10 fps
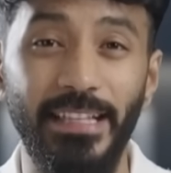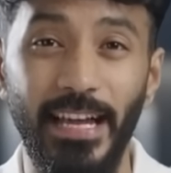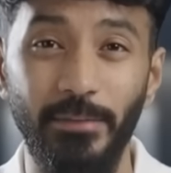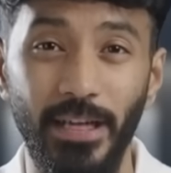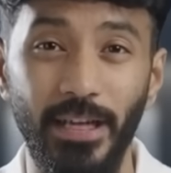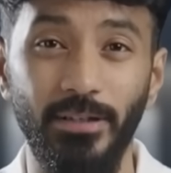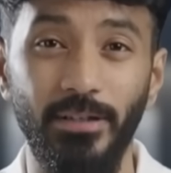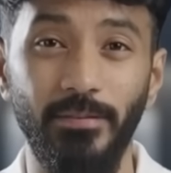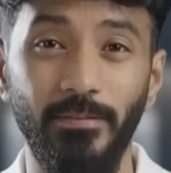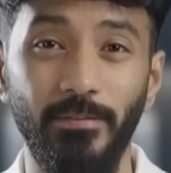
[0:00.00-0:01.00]
the
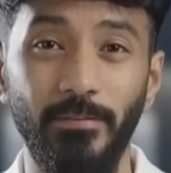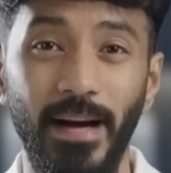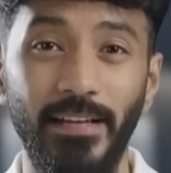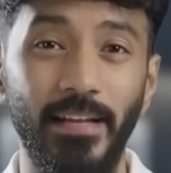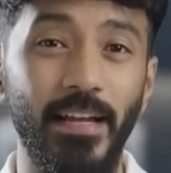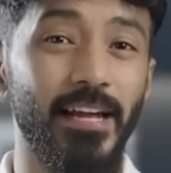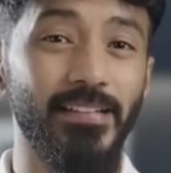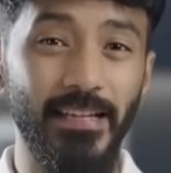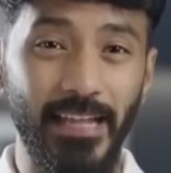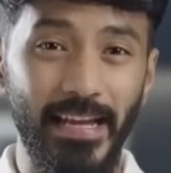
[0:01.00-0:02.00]
explanation. But
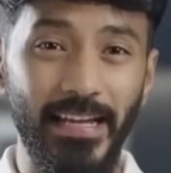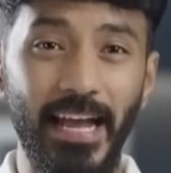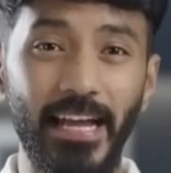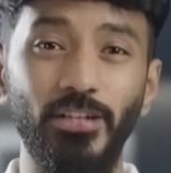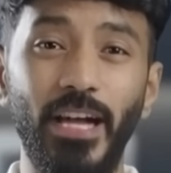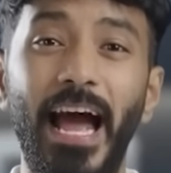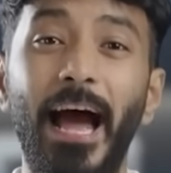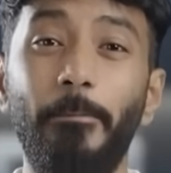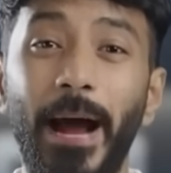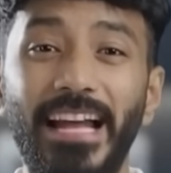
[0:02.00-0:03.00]
here's the tiny catch.
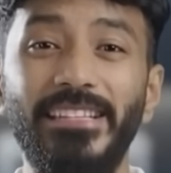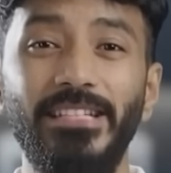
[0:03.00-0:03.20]
A pilot